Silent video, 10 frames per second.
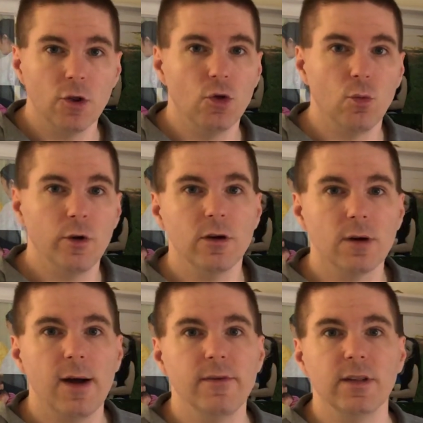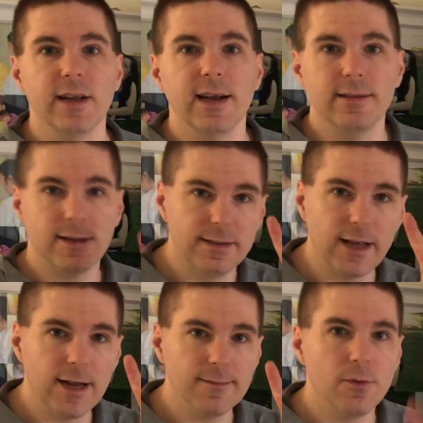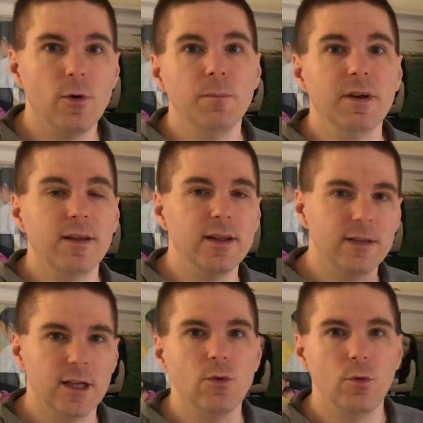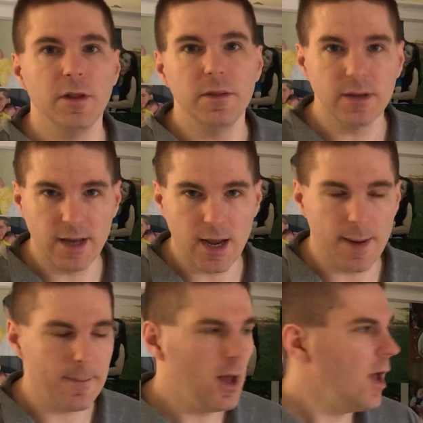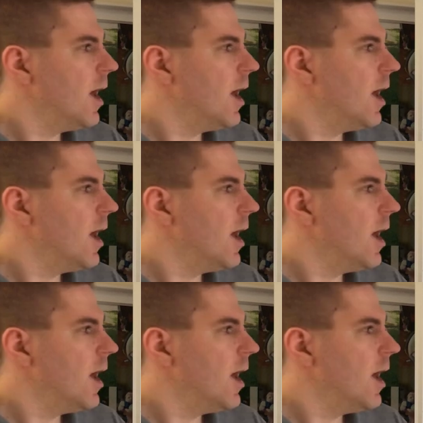The winner obviously gets that second point because they did win the game.